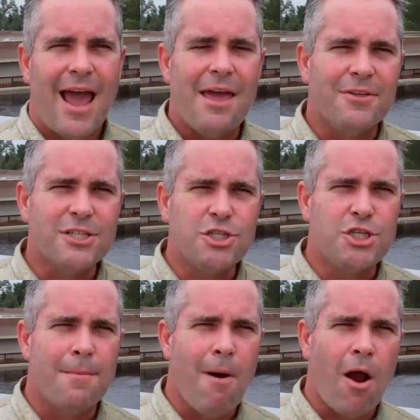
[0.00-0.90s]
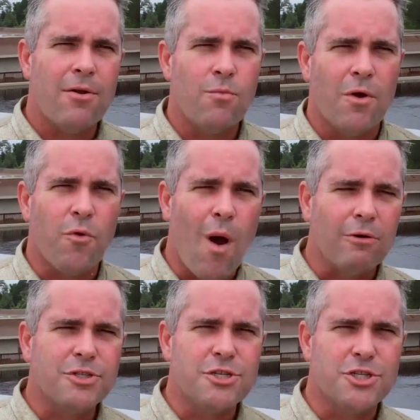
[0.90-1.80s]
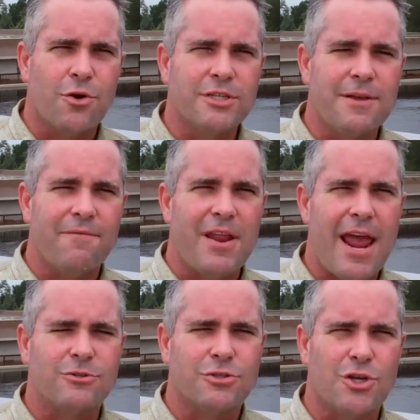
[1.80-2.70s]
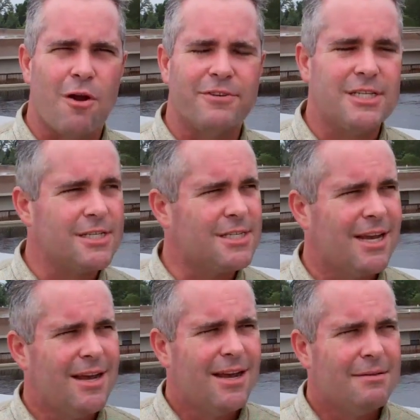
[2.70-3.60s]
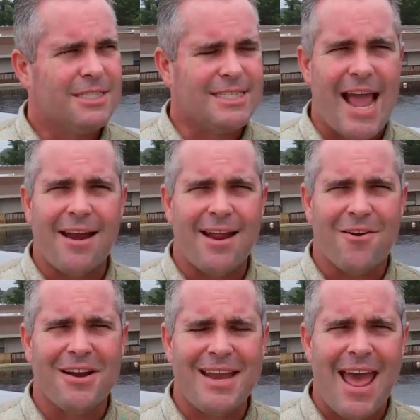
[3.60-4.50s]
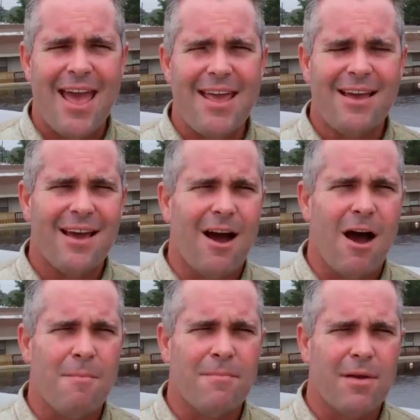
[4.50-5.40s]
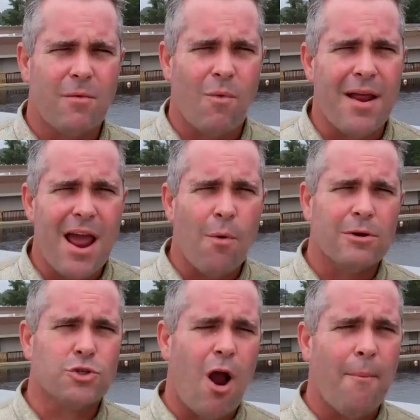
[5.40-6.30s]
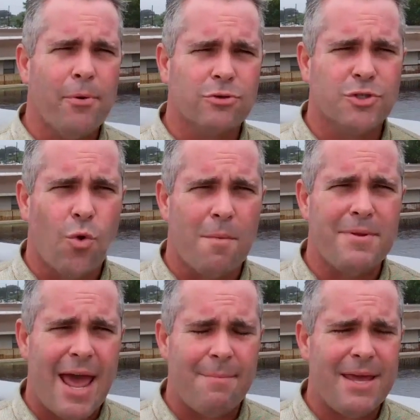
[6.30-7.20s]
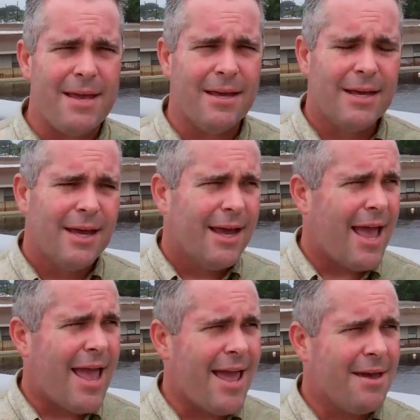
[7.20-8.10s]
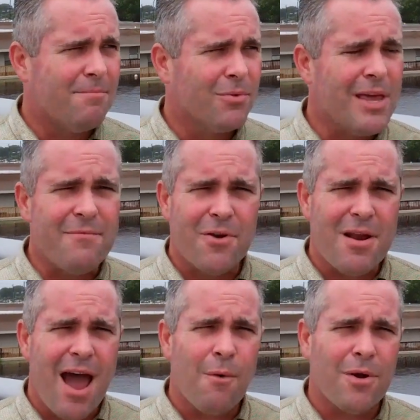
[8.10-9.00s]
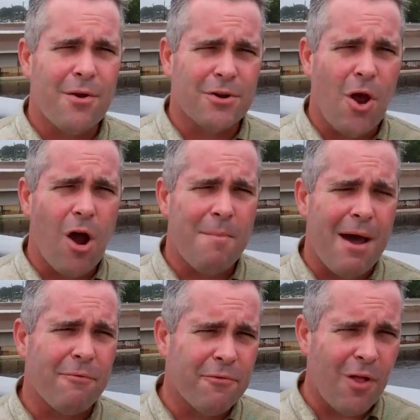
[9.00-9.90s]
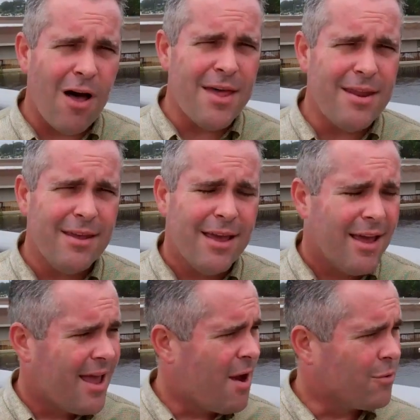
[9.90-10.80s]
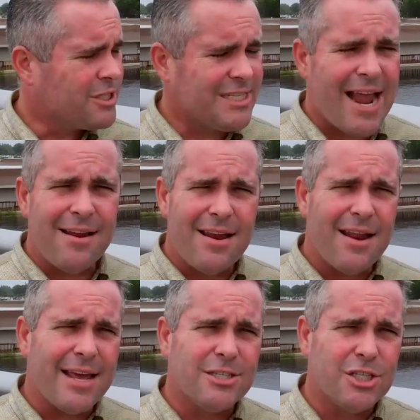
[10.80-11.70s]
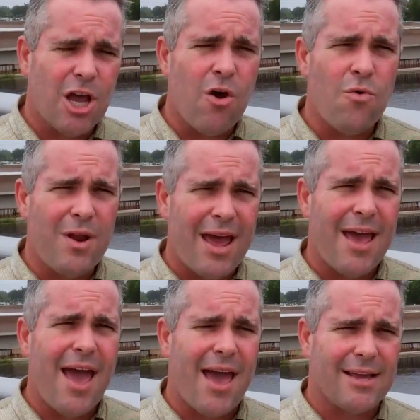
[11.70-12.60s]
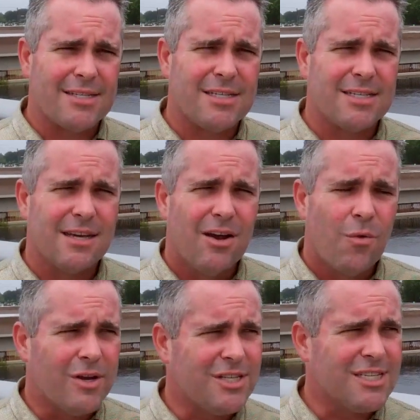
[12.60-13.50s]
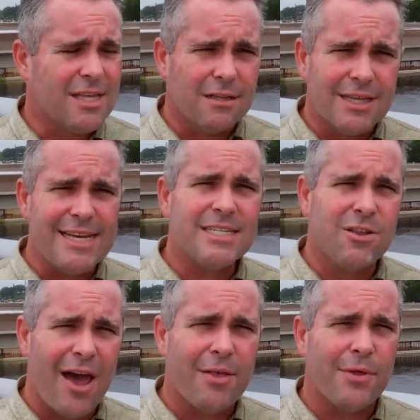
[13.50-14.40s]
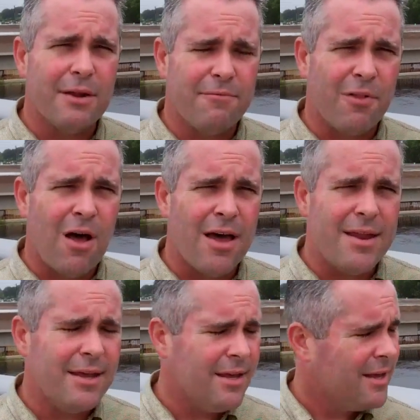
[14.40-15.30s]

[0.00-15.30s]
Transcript: Hey, this is Jim Martin with Welch Insurance and Financial Services. Standing here today, um, right now we're in Tropical Storm Debby, and believe it or not, we're here to talk about flood, and we're standing in a Zone X, which is the least likely to flood.